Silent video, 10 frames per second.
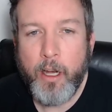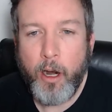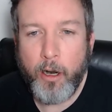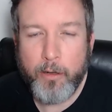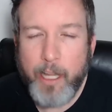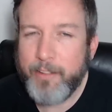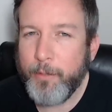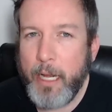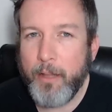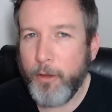are less
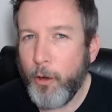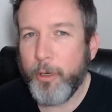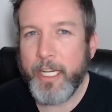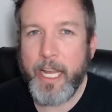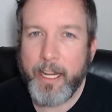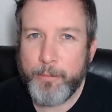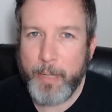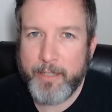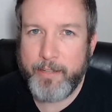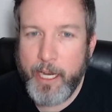about lowering
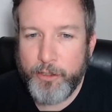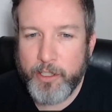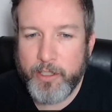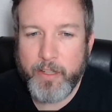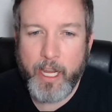expectations